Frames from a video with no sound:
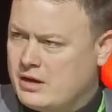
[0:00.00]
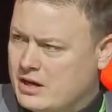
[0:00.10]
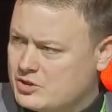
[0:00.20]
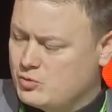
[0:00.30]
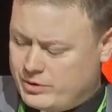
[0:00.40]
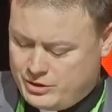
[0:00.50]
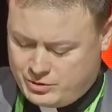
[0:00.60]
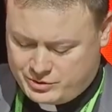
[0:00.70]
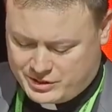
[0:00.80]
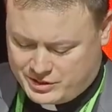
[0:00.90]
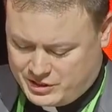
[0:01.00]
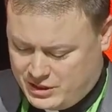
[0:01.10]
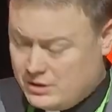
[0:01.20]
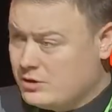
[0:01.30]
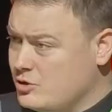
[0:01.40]
and Acts
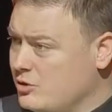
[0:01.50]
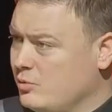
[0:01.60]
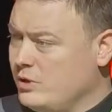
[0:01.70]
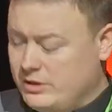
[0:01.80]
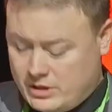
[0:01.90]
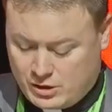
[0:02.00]
22.16 that you can read